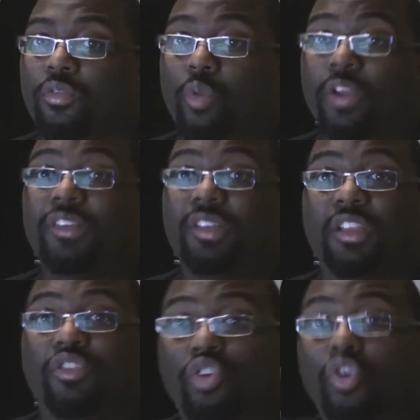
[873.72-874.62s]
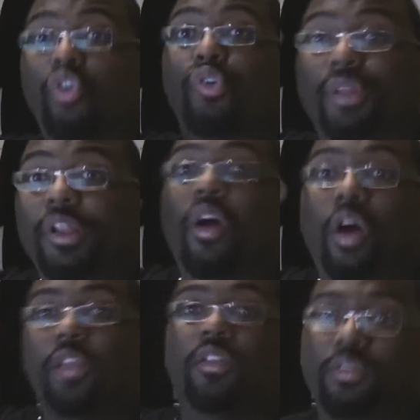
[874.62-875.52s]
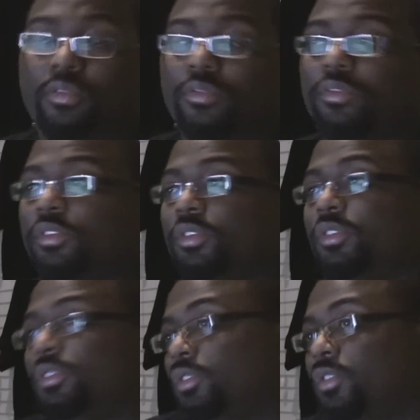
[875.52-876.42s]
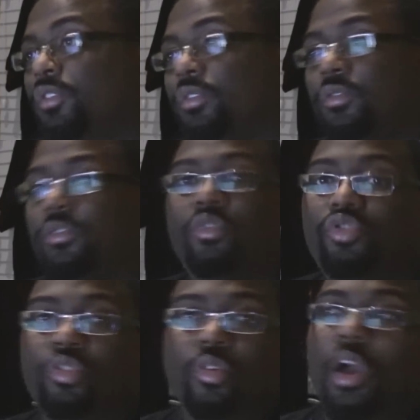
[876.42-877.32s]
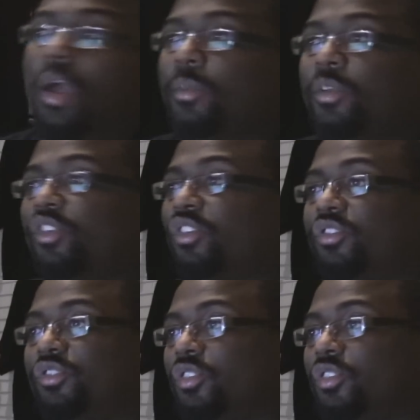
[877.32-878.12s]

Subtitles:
Once he turned it on. Yushin Okami just,